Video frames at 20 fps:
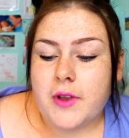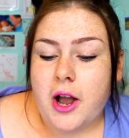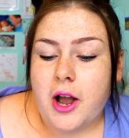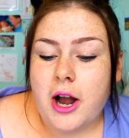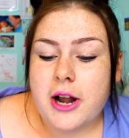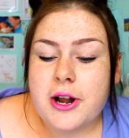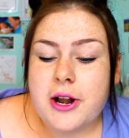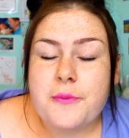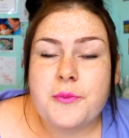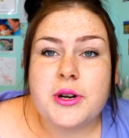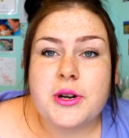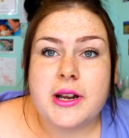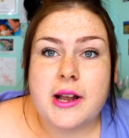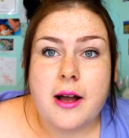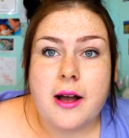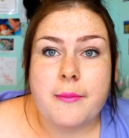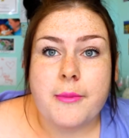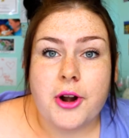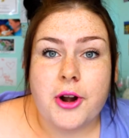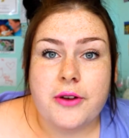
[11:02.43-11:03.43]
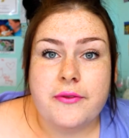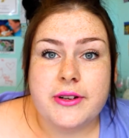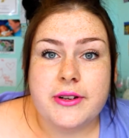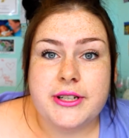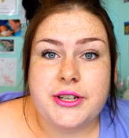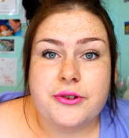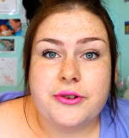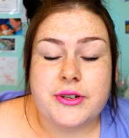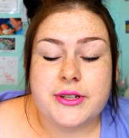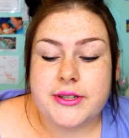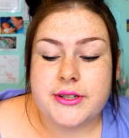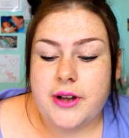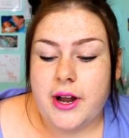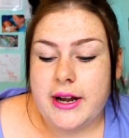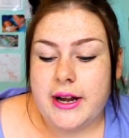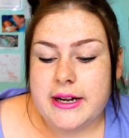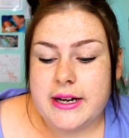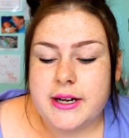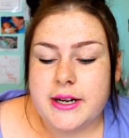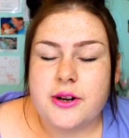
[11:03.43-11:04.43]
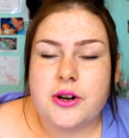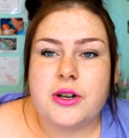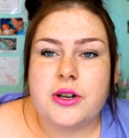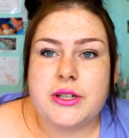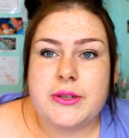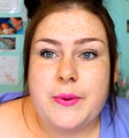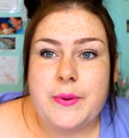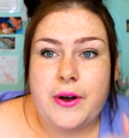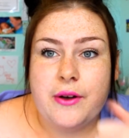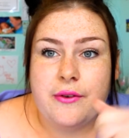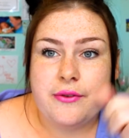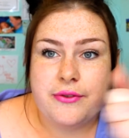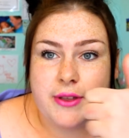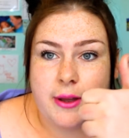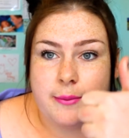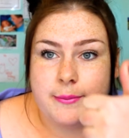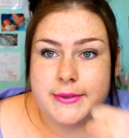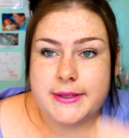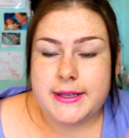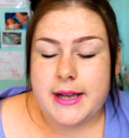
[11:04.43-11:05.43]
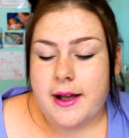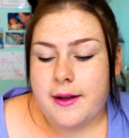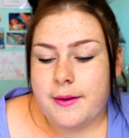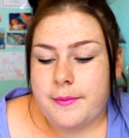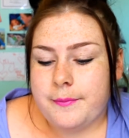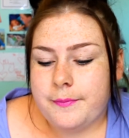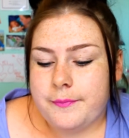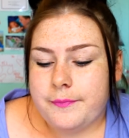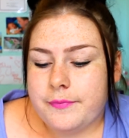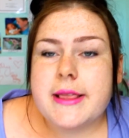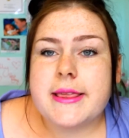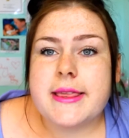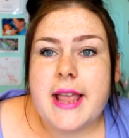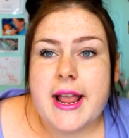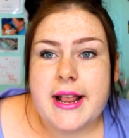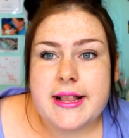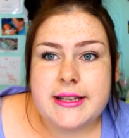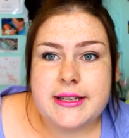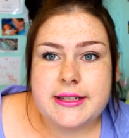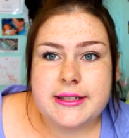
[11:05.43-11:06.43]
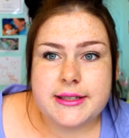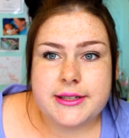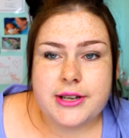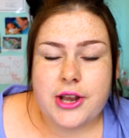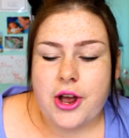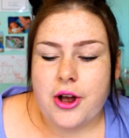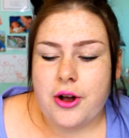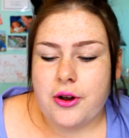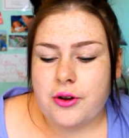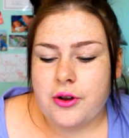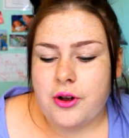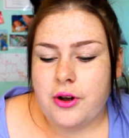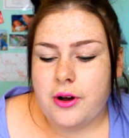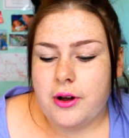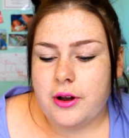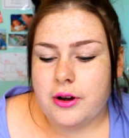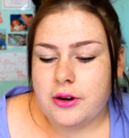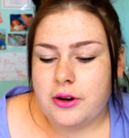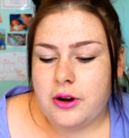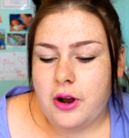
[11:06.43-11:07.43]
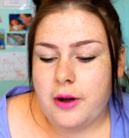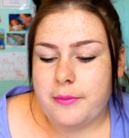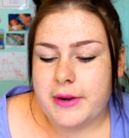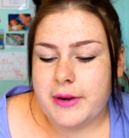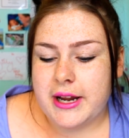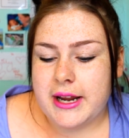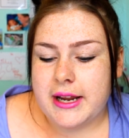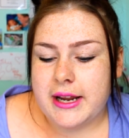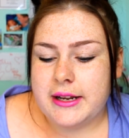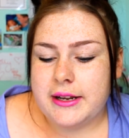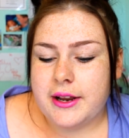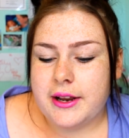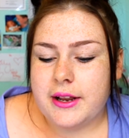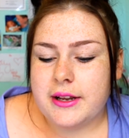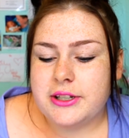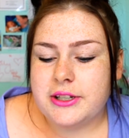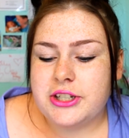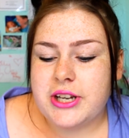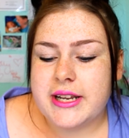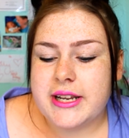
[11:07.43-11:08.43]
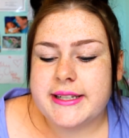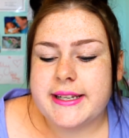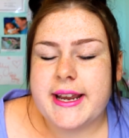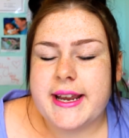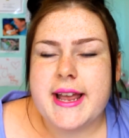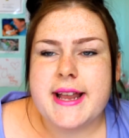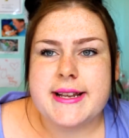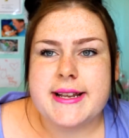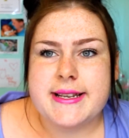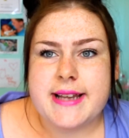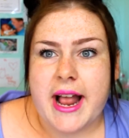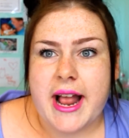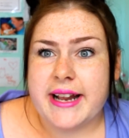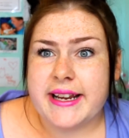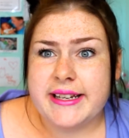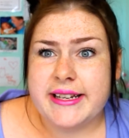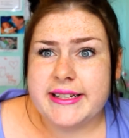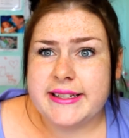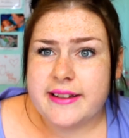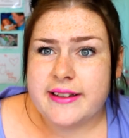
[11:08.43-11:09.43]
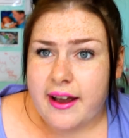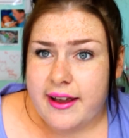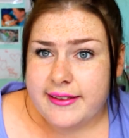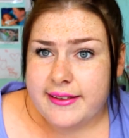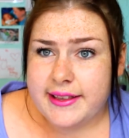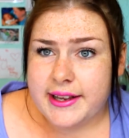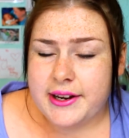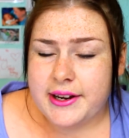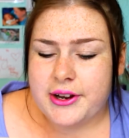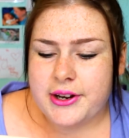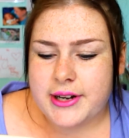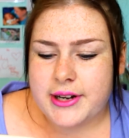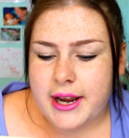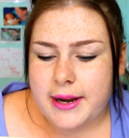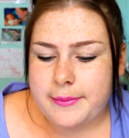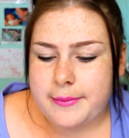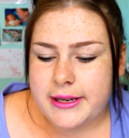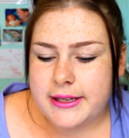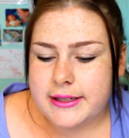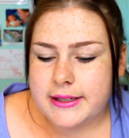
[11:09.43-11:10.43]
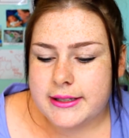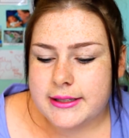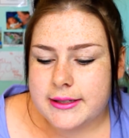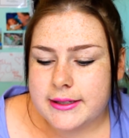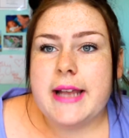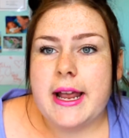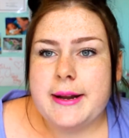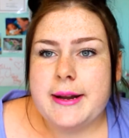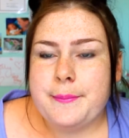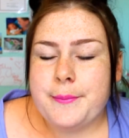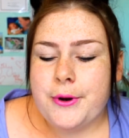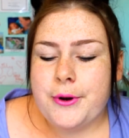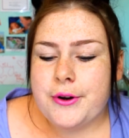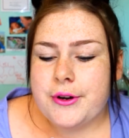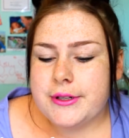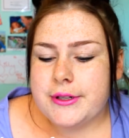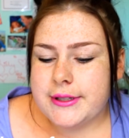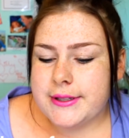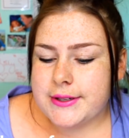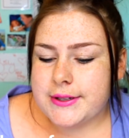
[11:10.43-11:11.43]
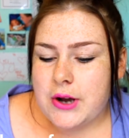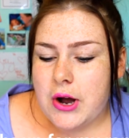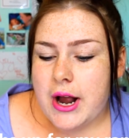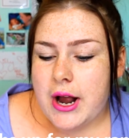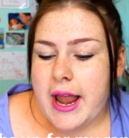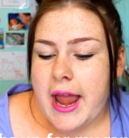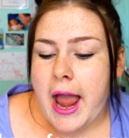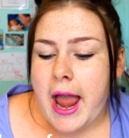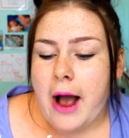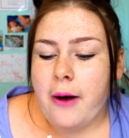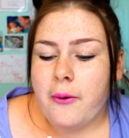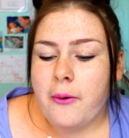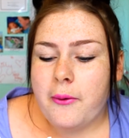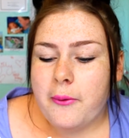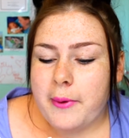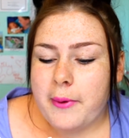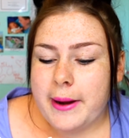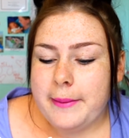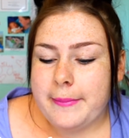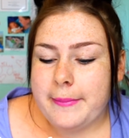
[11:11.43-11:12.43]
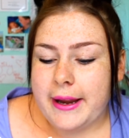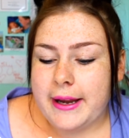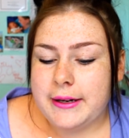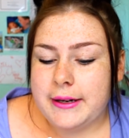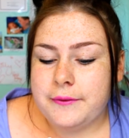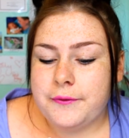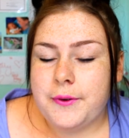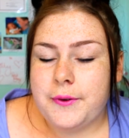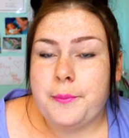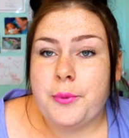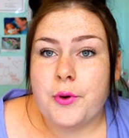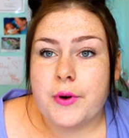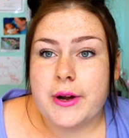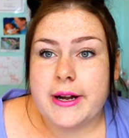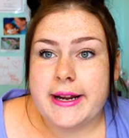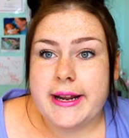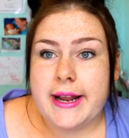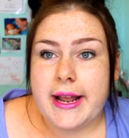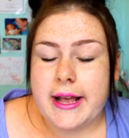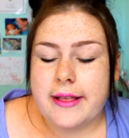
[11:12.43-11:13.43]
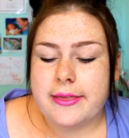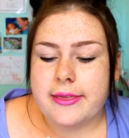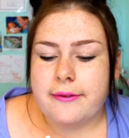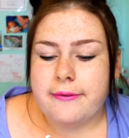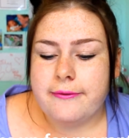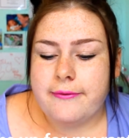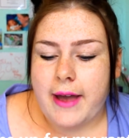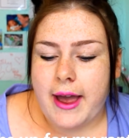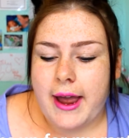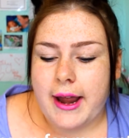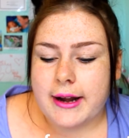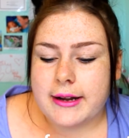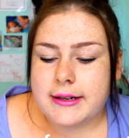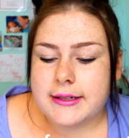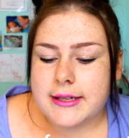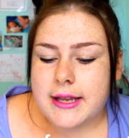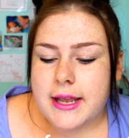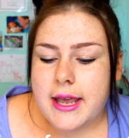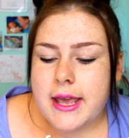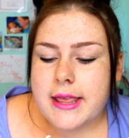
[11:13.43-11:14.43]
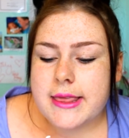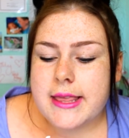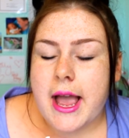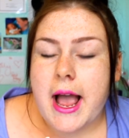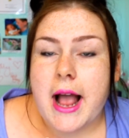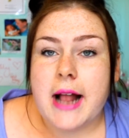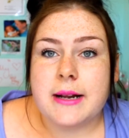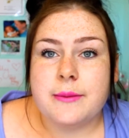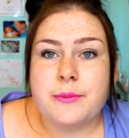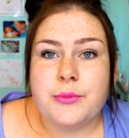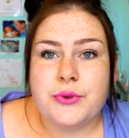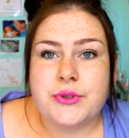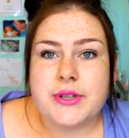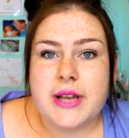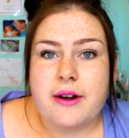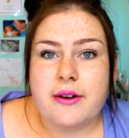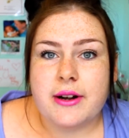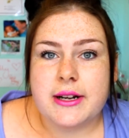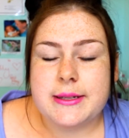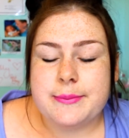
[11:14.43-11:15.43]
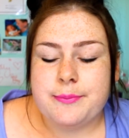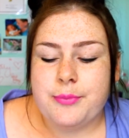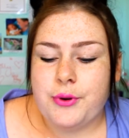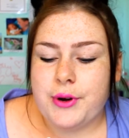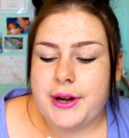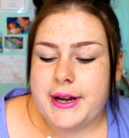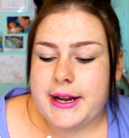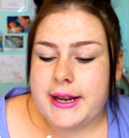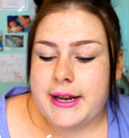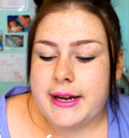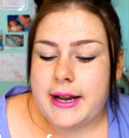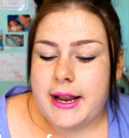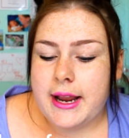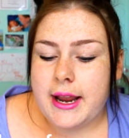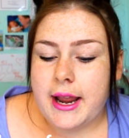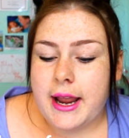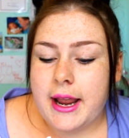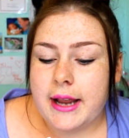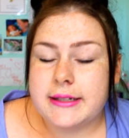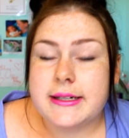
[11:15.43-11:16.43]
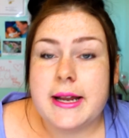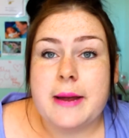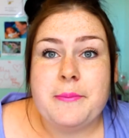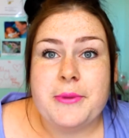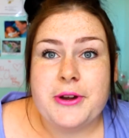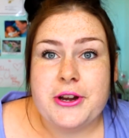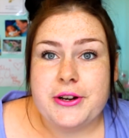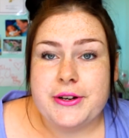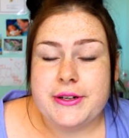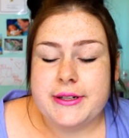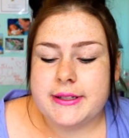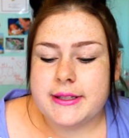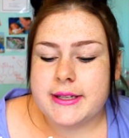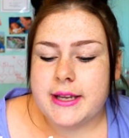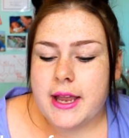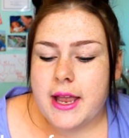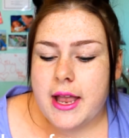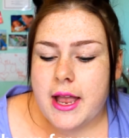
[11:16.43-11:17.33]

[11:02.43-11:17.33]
I don't want to come over to your side," and it got 12 thumbs up. Then this girl commented, Jessica Nanas, I think her name is, said, "Morgan Scott, how are we mean for pointing out the fact that animals are exploited and abused?